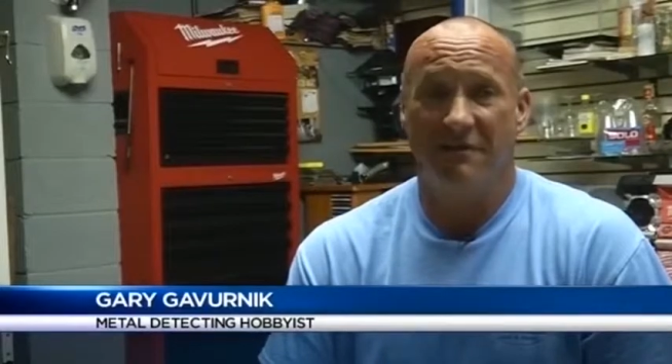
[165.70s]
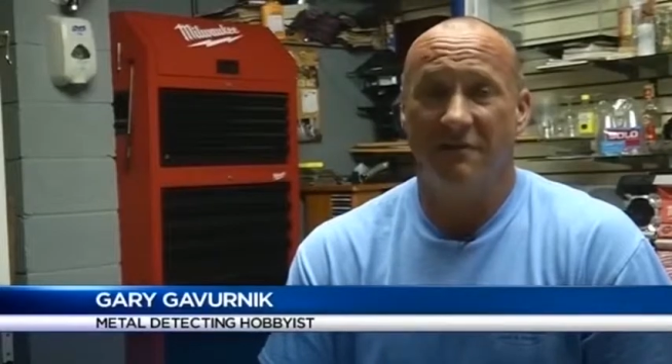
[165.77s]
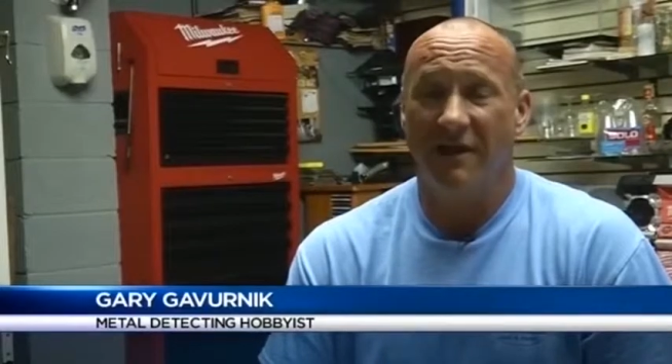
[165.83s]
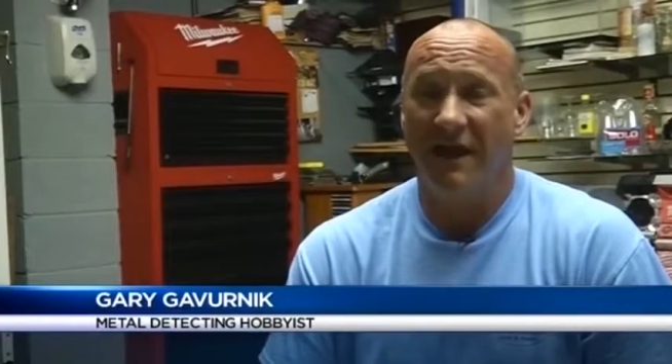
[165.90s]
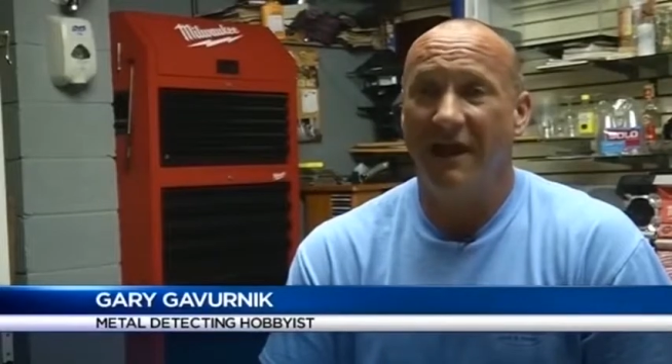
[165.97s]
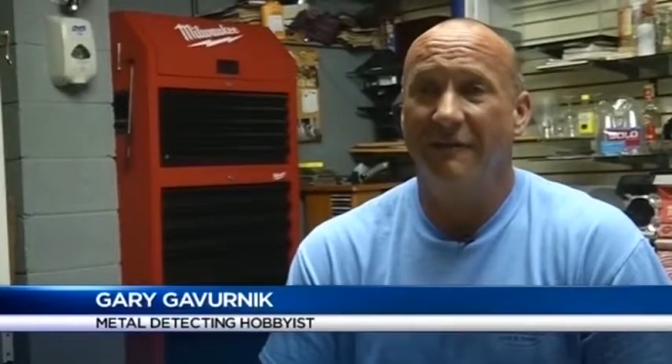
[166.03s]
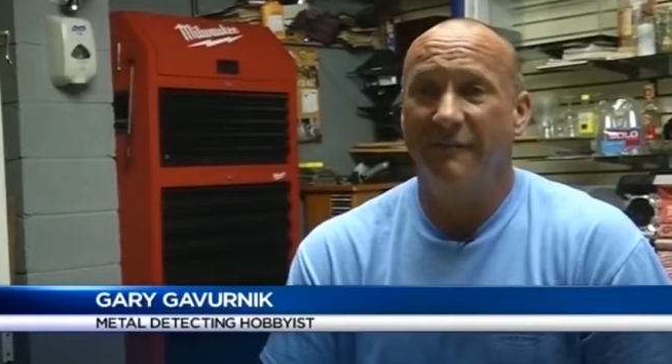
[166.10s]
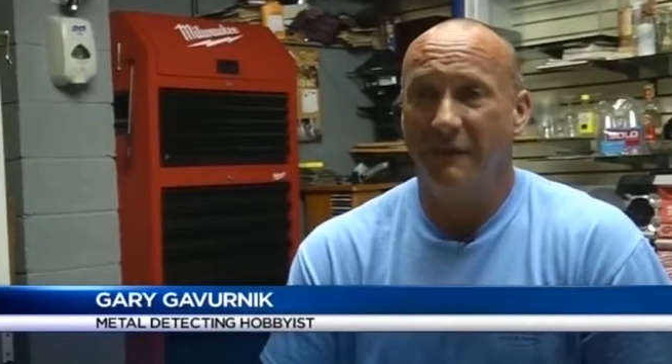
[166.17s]
gear
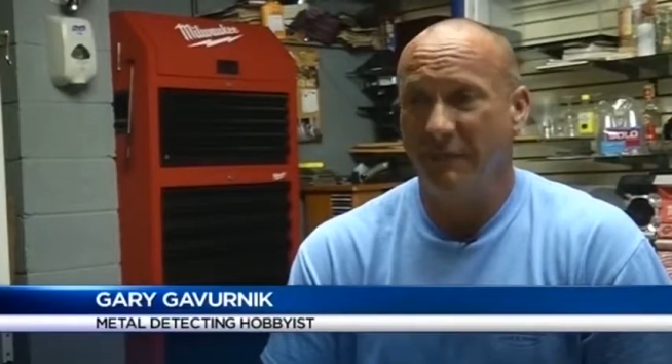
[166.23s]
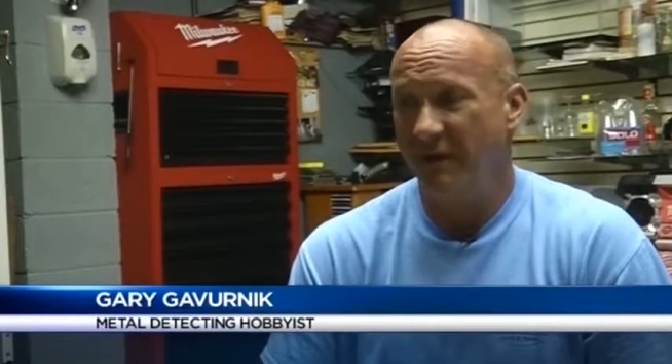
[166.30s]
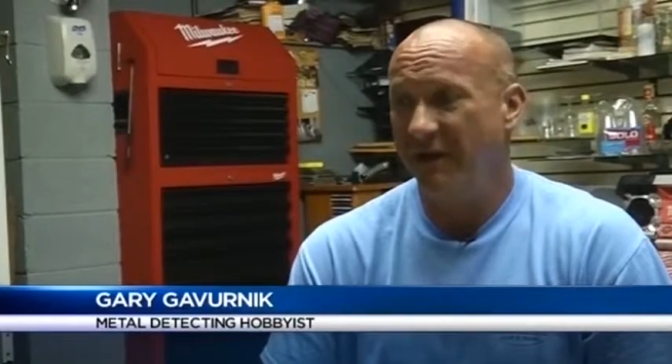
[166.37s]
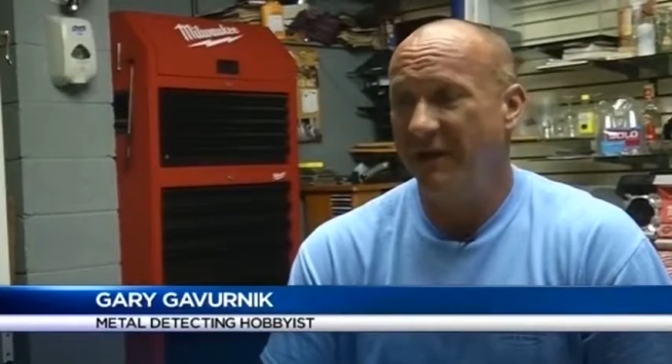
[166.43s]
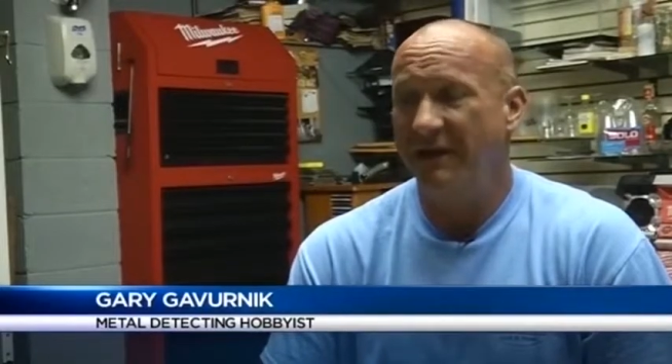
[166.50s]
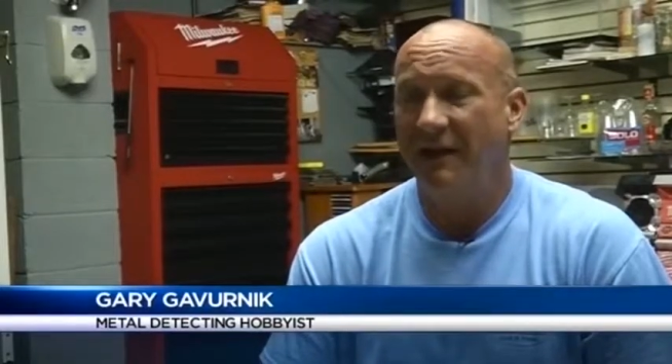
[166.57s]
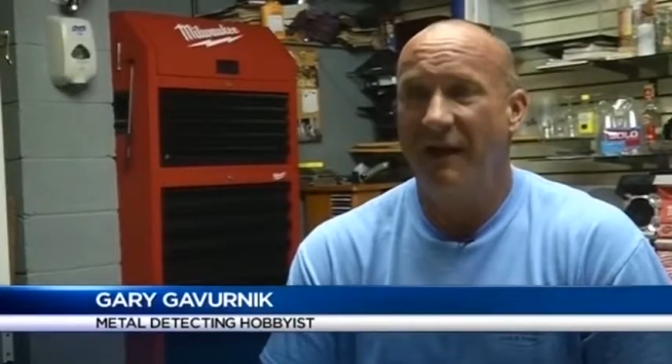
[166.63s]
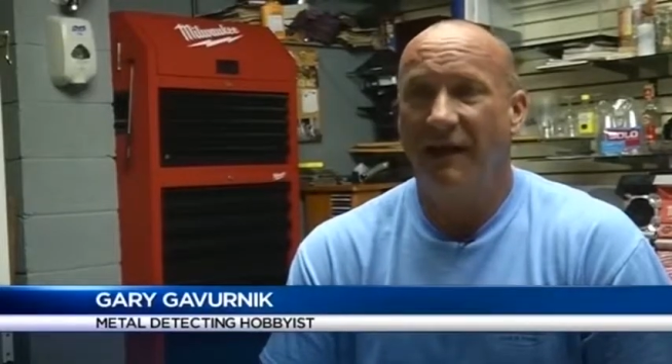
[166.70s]
on, my
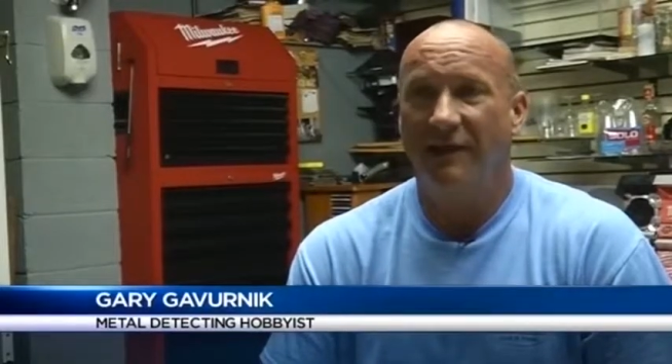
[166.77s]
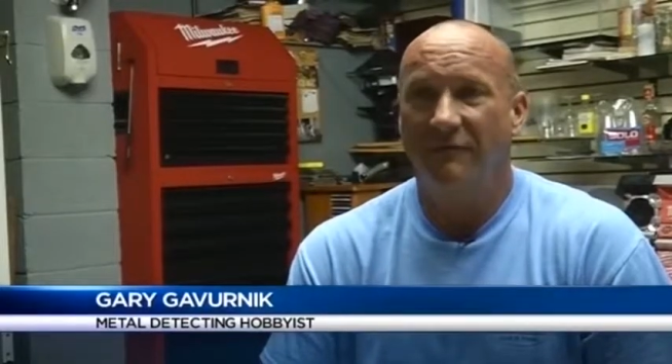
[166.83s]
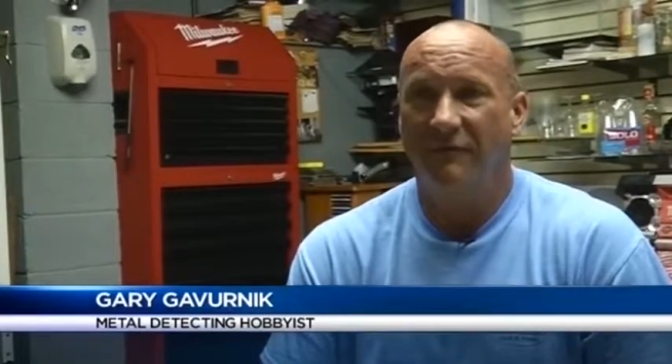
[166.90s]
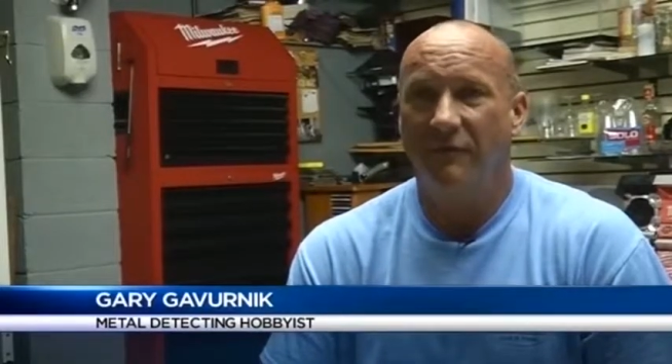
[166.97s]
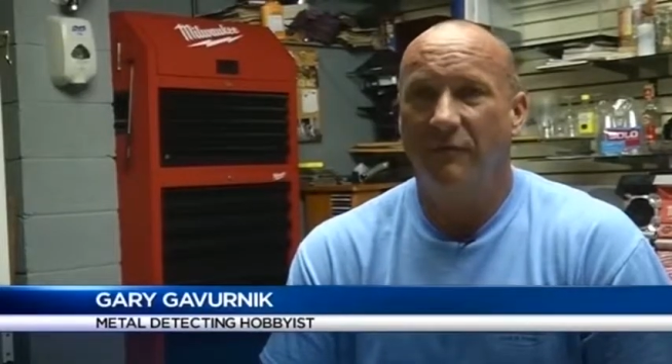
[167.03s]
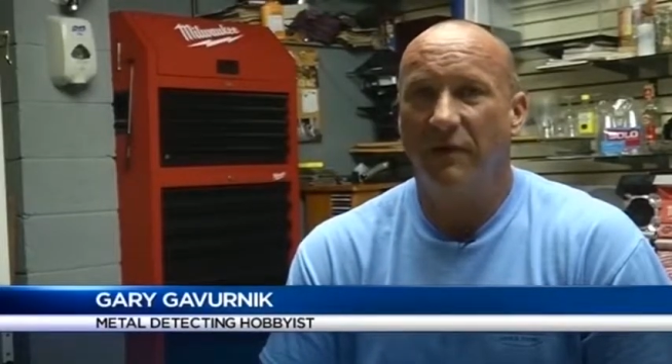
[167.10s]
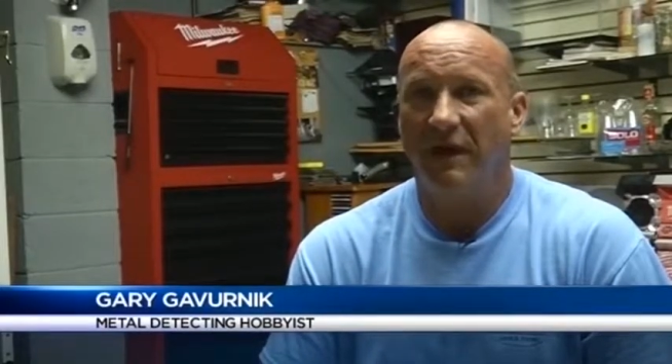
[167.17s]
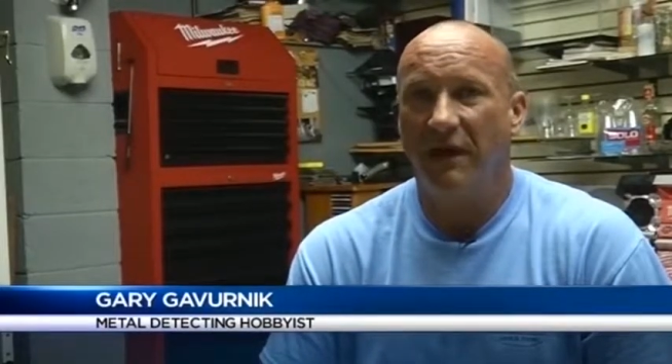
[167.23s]
buddy and I, and
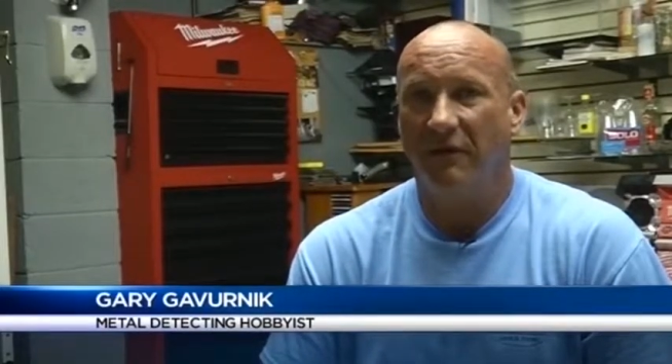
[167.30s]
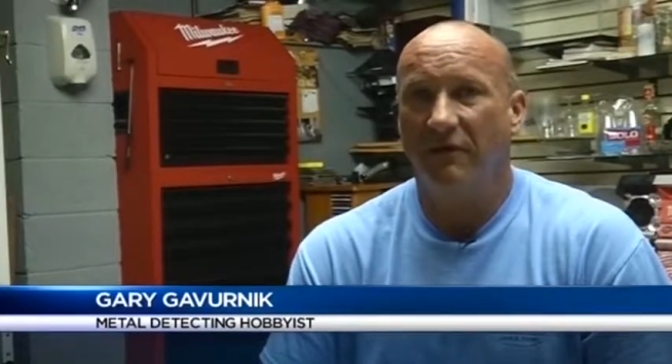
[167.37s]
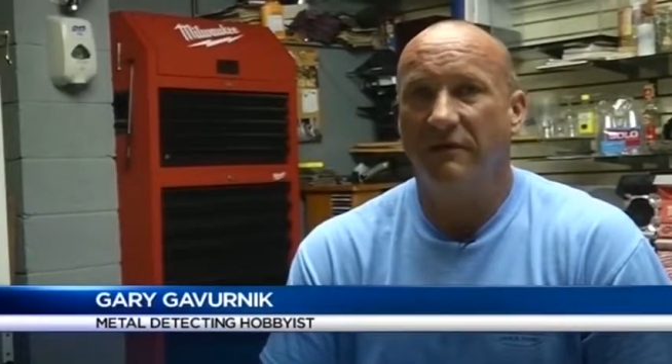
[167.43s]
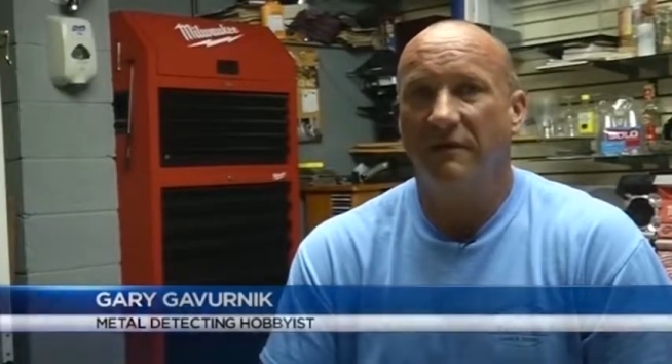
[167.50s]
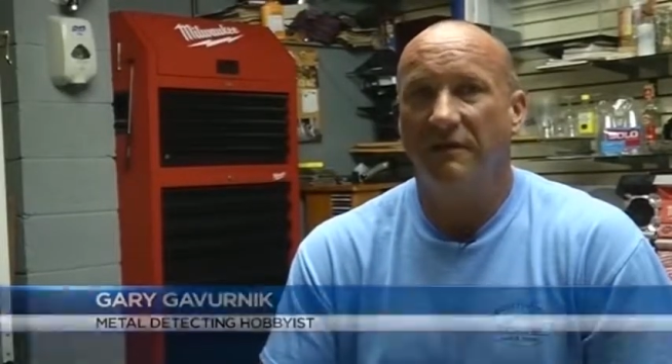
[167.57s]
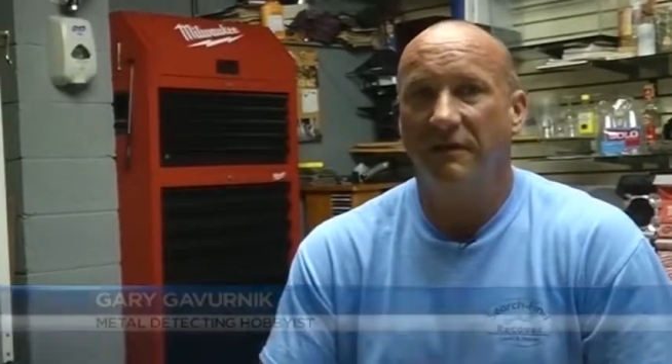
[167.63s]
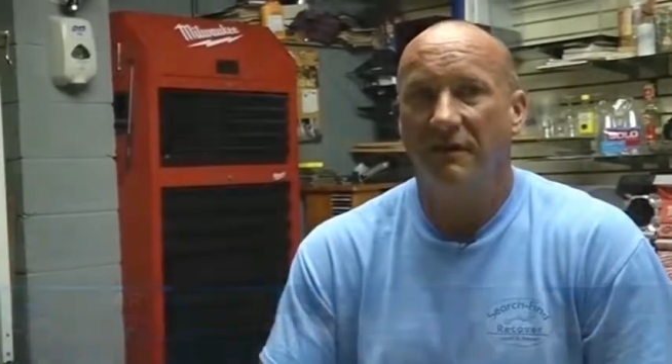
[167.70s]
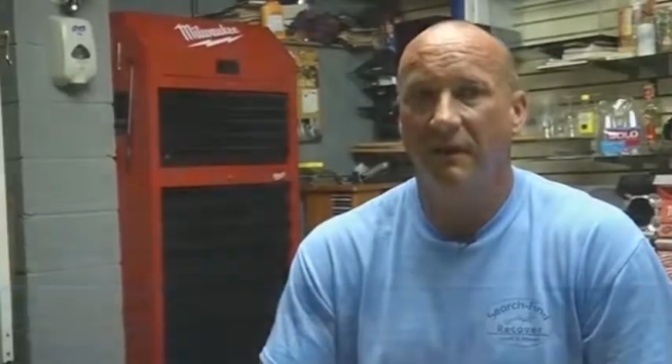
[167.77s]
we went out
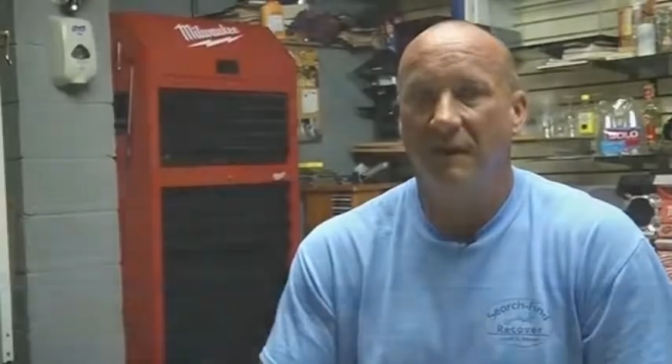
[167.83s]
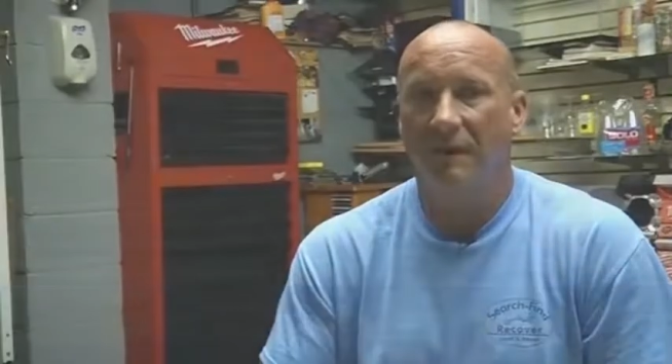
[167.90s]
in